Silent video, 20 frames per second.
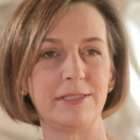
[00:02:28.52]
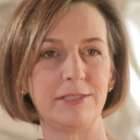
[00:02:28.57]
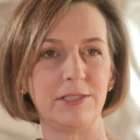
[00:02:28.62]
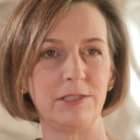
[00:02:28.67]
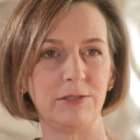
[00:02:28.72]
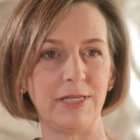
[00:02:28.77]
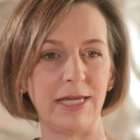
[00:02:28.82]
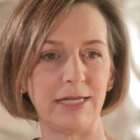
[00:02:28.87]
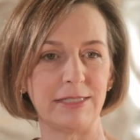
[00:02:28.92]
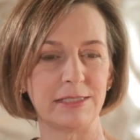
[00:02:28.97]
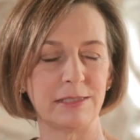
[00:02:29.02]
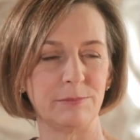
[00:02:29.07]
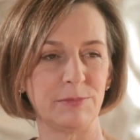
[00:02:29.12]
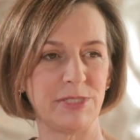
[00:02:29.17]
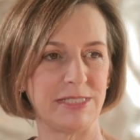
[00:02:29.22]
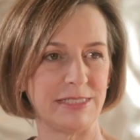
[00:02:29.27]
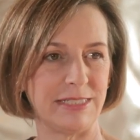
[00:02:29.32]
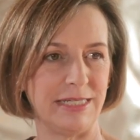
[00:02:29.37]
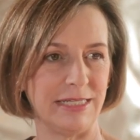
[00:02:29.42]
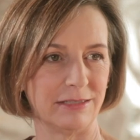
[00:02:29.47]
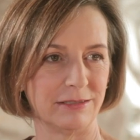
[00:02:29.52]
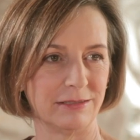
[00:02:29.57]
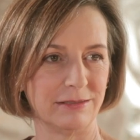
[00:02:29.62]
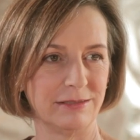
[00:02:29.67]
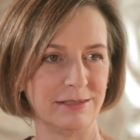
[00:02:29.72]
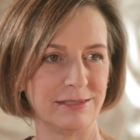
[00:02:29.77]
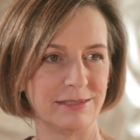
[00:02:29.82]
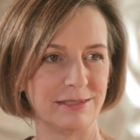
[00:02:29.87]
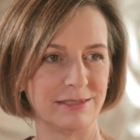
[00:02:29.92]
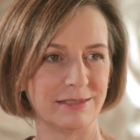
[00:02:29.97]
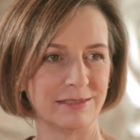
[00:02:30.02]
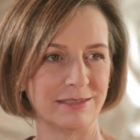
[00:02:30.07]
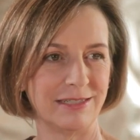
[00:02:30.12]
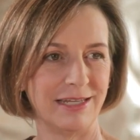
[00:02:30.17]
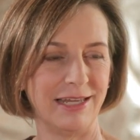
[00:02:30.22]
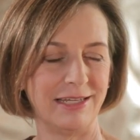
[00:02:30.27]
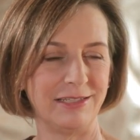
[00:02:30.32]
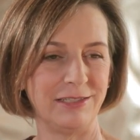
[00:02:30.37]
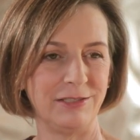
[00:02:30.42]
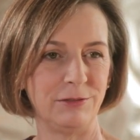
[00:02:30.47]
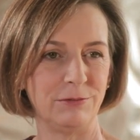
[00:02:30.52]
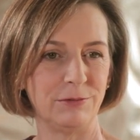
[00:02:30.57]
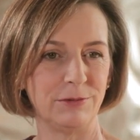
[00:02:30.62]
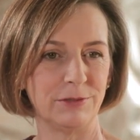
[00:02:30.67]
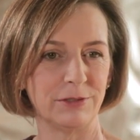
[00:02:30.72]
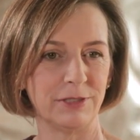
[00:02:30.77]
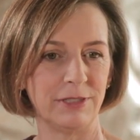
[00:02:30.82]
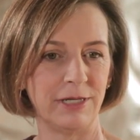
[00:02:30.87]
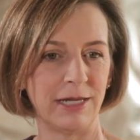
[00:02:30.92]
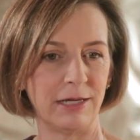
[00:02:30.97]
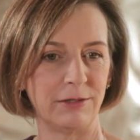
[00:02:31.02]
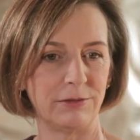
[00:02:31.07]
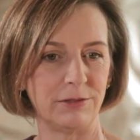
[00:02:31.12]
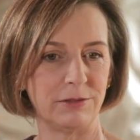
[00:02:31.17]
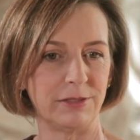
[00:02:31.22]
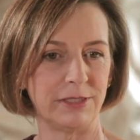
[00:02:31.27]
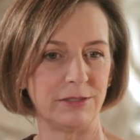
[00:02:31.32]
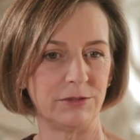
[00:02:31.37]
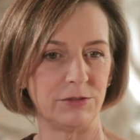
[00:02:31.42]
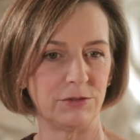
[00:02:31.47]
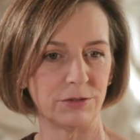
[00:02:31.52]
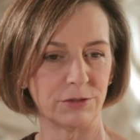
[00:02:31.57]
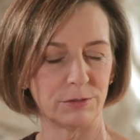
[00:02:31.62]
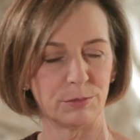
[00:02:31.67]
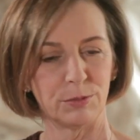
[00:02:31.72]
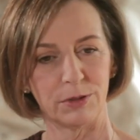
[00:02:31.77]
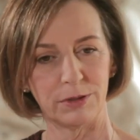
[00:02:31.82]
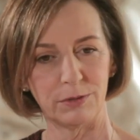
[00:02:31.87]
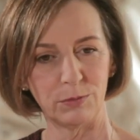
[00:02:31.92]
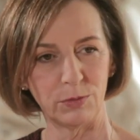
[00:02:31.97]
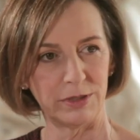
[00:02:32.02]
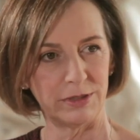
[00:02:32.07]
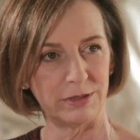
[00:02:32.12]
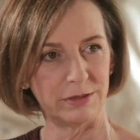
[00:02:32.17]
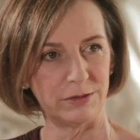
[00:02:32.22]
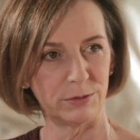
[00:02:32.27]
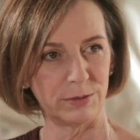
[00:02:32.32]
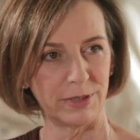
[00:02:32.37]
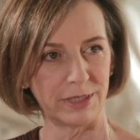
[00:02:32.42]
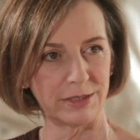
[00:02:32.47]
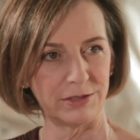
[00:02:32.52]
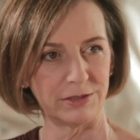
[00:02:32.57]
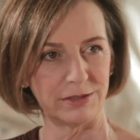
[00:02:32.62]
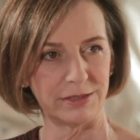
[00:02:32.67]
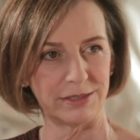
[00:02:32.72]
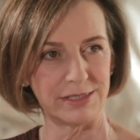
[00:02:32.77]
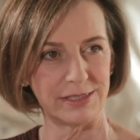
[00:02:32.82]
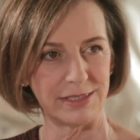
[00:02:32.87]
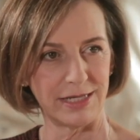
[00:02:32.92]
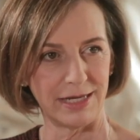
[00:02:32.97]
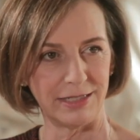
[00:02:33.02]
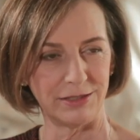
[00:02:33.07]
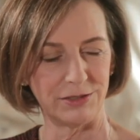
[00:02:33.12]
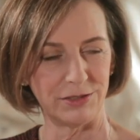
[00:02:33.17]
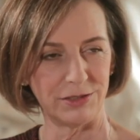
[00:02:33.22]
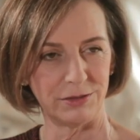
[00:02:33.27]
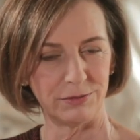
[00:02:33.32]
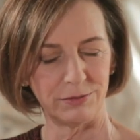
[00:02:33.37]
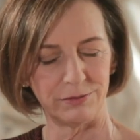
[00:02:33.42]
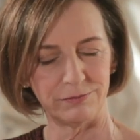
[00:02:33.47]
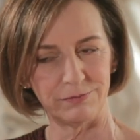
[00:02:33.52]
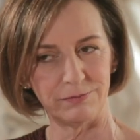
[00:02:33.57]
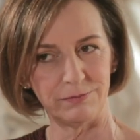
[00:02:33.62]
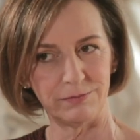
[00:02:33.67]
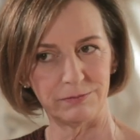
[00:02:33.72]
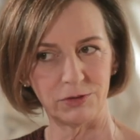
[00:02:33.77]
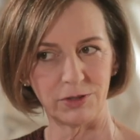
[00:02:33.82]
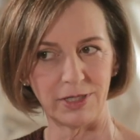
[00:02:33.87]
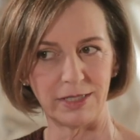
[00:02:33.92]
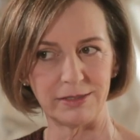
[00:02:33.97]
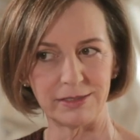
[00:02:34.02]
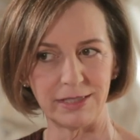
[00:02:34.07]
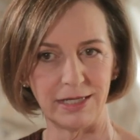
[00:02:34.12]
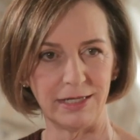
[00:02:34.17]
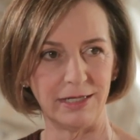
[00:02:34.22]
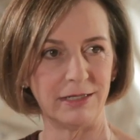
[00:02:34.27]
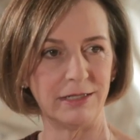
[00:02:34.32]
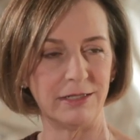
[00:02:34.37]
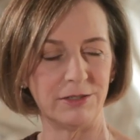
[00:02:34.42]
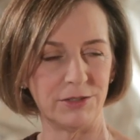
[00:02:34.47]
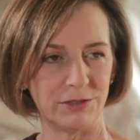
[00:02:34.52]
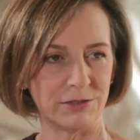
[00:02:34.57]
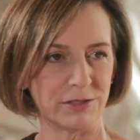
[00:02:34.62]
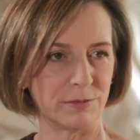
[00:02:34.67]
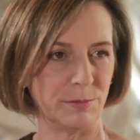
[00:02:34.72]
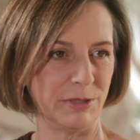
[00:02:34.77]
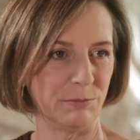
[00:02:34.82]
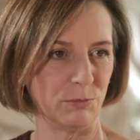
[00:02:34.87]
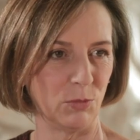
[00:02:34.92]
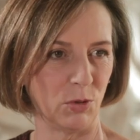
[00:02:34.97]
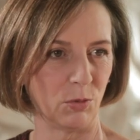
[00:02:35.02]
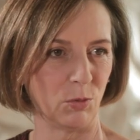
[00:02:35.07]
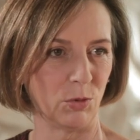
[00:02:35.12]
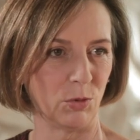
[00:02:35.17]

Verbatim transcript: is you get some skills and you learn how to interpret what a director is saying to you and translate it into, it's a bit more